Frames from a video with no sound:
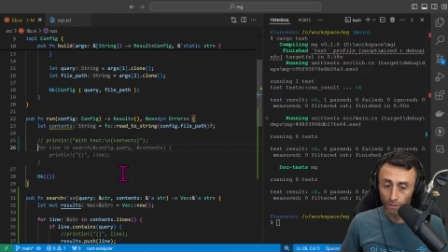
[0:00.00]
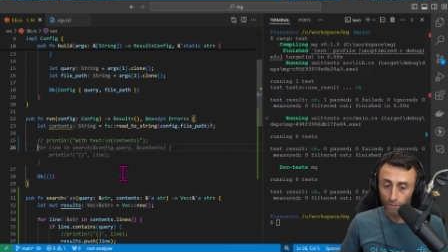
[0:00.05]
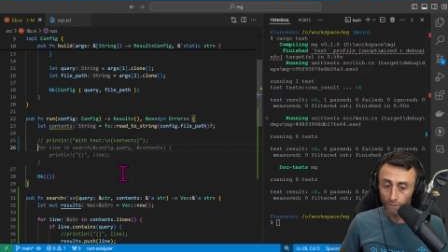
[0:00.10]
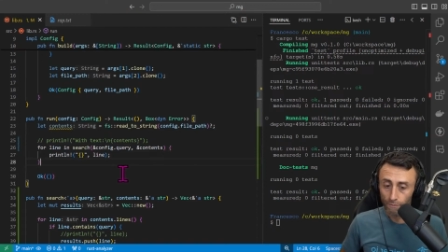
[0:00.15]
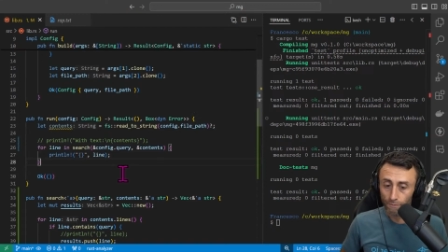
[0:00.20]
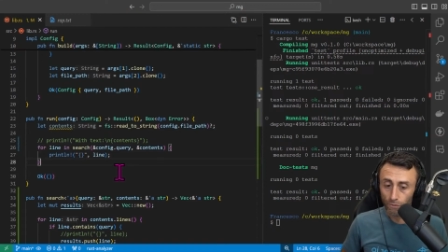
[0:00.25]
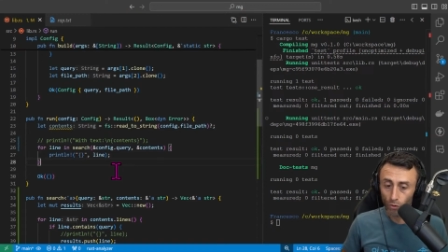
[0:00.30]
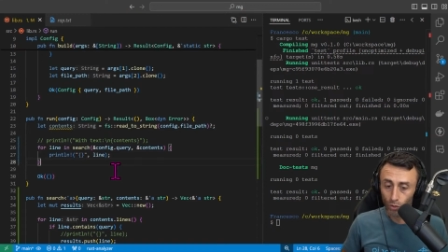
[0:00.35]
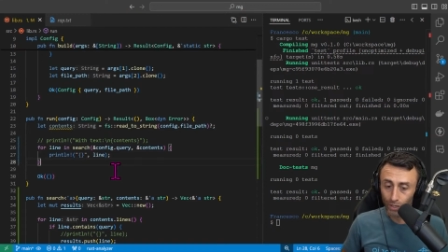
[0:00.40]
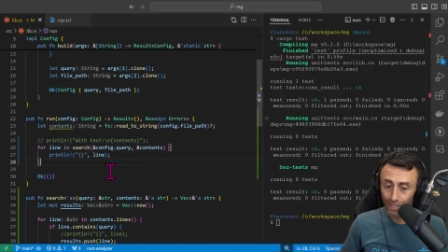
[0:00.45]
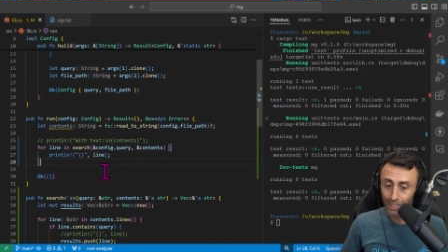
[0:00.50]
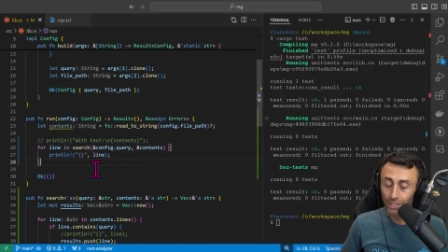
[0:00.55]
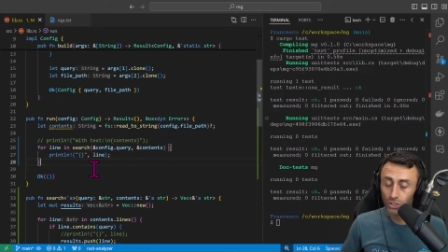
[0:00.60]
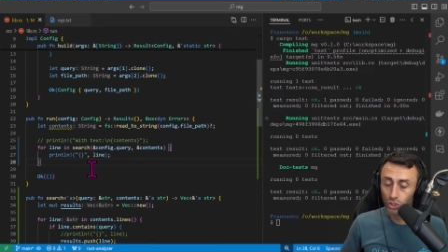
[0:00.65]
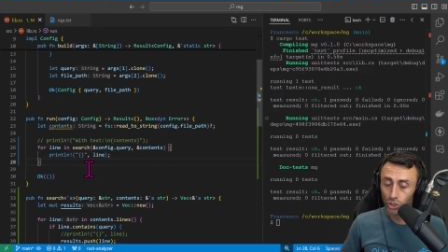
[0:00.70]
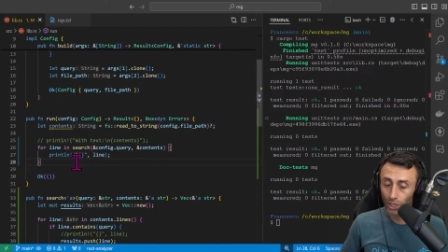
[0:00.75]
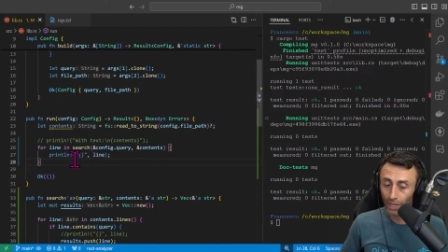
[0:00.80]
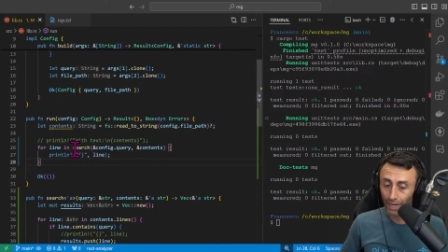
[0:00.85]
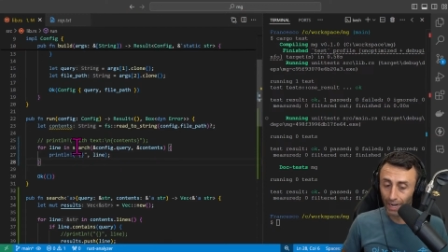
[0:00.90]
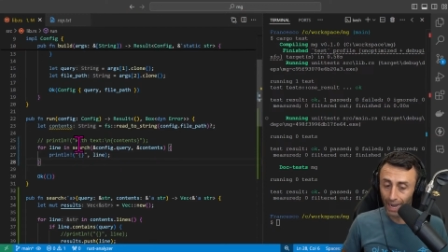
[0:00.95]
for
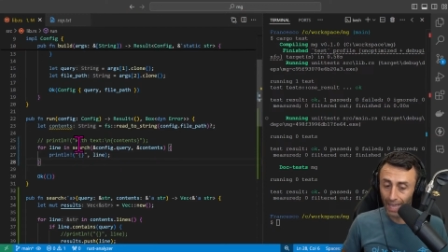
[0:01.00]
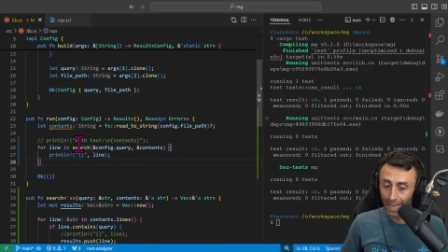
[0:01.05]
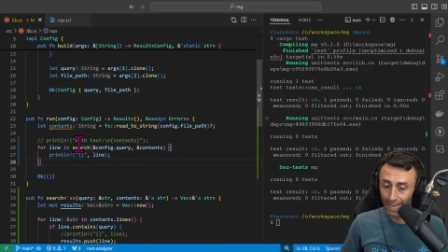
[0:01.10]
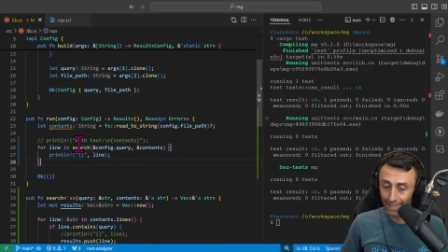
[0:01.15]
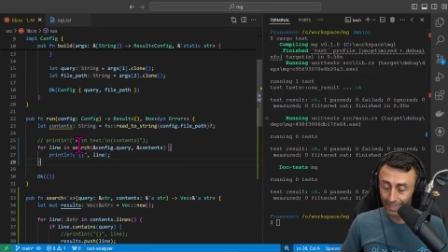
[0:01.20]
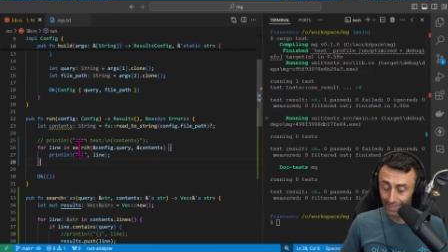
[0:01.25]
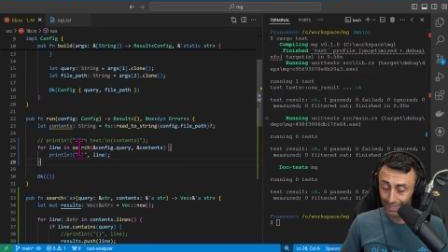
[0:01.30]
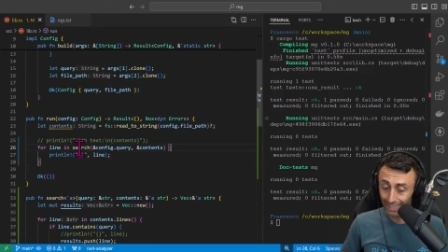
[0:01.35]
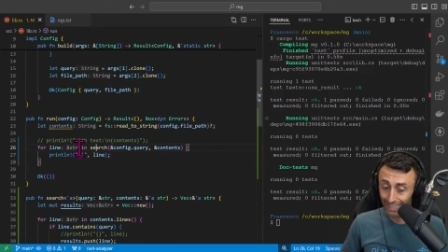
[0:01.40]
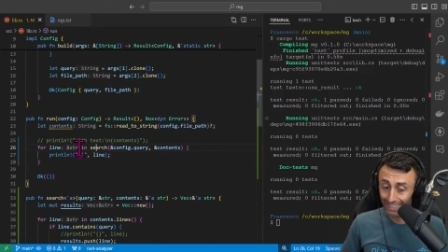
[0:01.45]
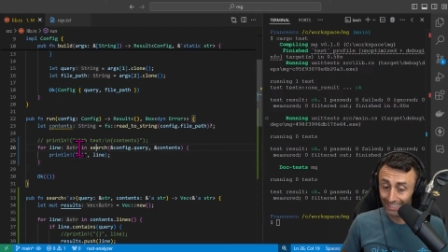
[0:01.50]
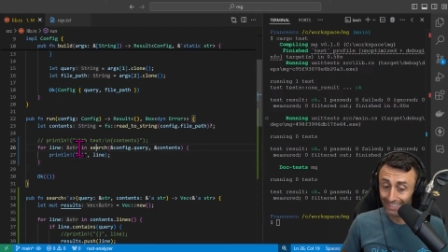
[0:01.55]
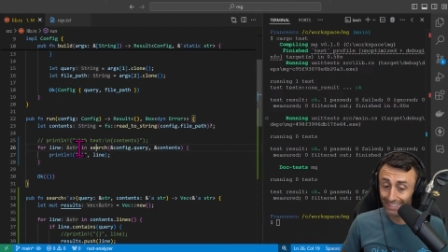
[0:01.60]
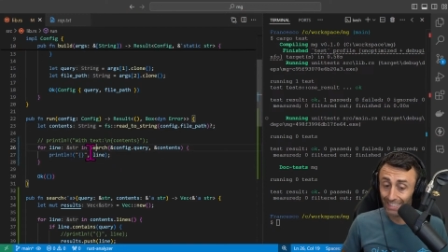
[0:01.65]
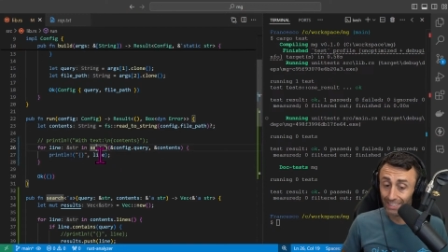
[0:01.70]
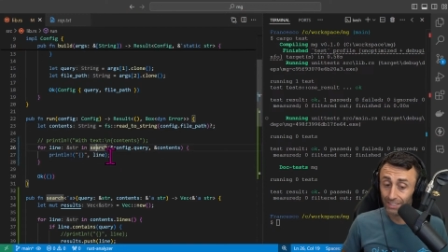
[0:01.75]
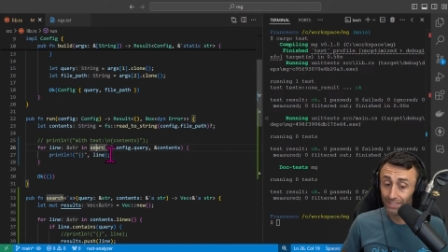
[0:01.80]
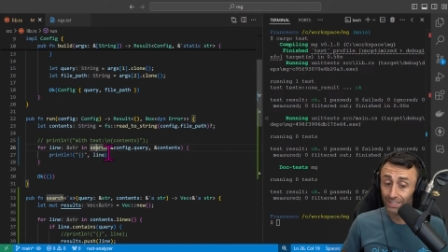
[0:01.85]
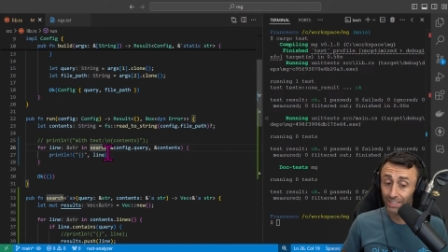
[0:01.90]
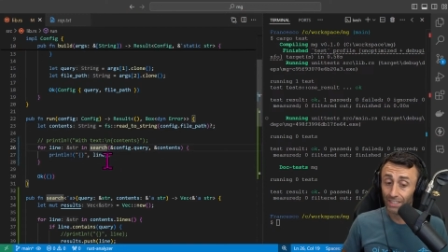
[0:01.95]
each line
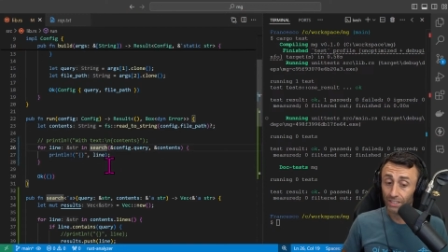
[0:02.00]
that